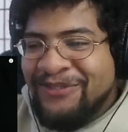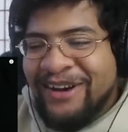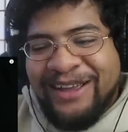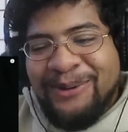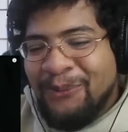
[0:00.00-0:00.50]

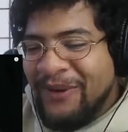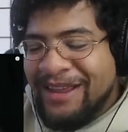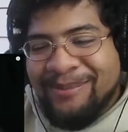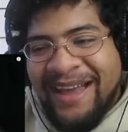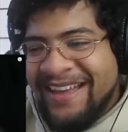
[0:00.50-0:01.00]
Fucking
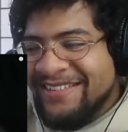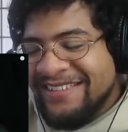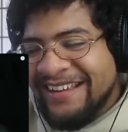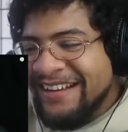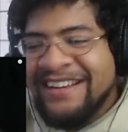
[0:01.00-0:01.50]
weeb ass
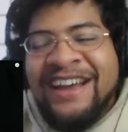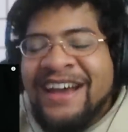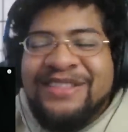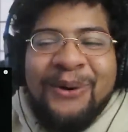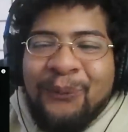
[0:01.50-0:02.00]
nigga.
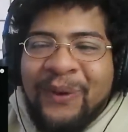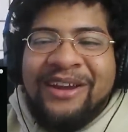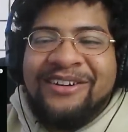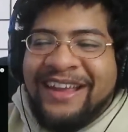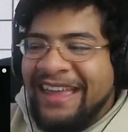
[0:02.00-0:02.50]
The
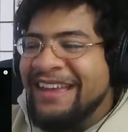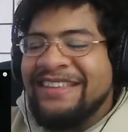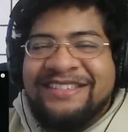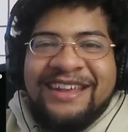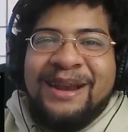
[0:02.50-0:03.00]
weird
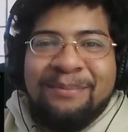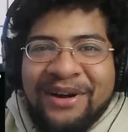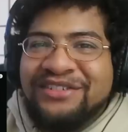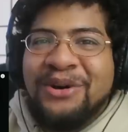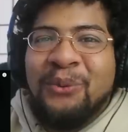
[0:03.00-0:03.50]
kids did a
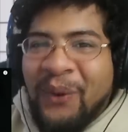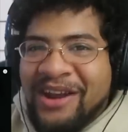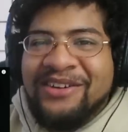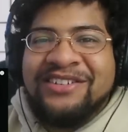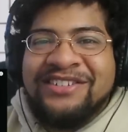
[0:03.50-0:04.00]
bunch of
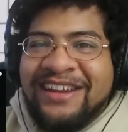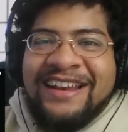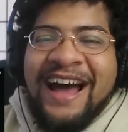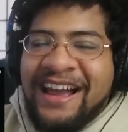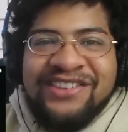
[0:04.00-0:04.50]
weird shit
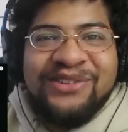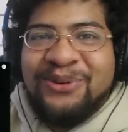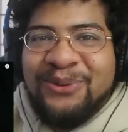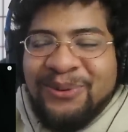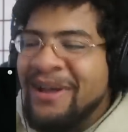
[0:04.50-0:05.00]
in high
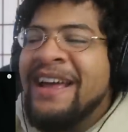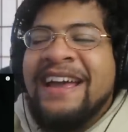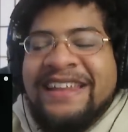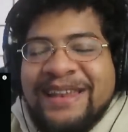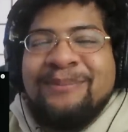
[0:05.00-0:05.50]
school.
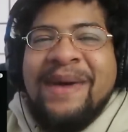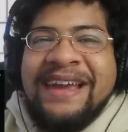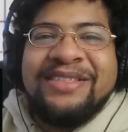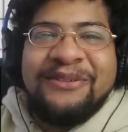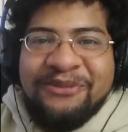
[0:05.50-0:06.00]
It didn't
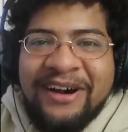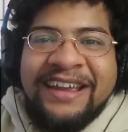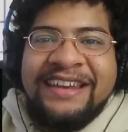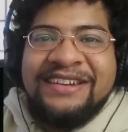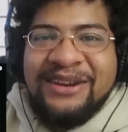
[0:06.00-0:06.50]
make the
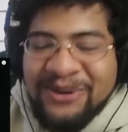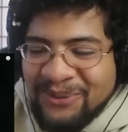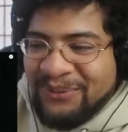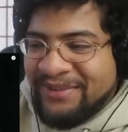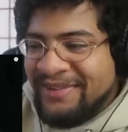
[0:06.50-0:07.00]
fucking
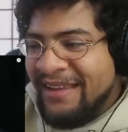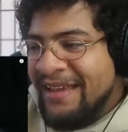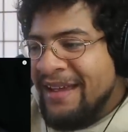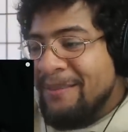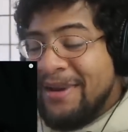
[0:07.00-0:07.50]
news.
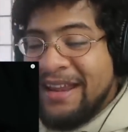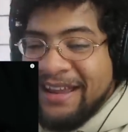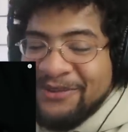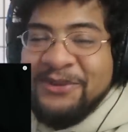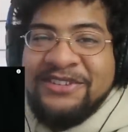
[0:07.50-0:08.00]
But I
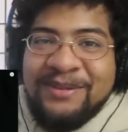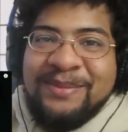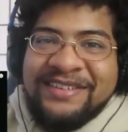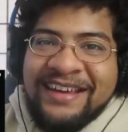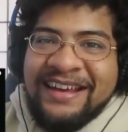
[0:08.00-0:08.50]
guess we shouldn't
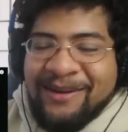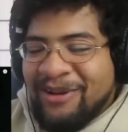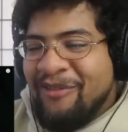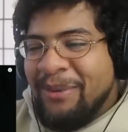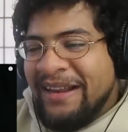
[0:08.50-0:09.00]
be saying that
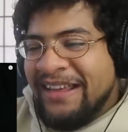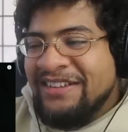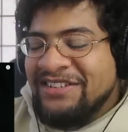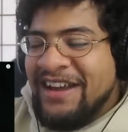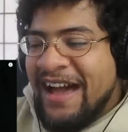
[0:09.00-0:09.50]
with everybody
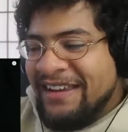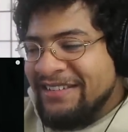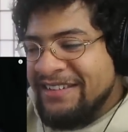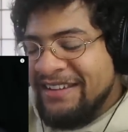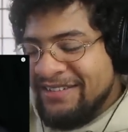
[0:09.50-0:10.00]
getting shot and
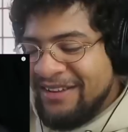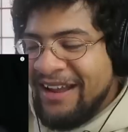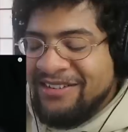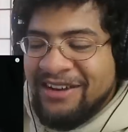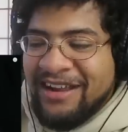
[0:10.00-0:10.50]
shit. So I
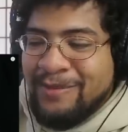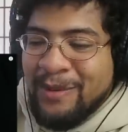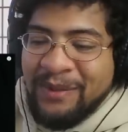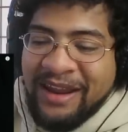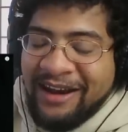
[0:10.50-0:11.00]
guess you guys
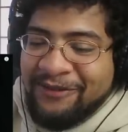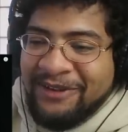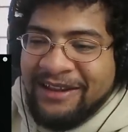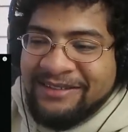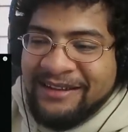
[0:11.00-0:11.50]
better be careful
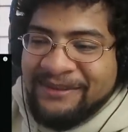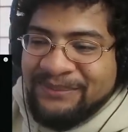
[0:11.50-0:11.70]
out there.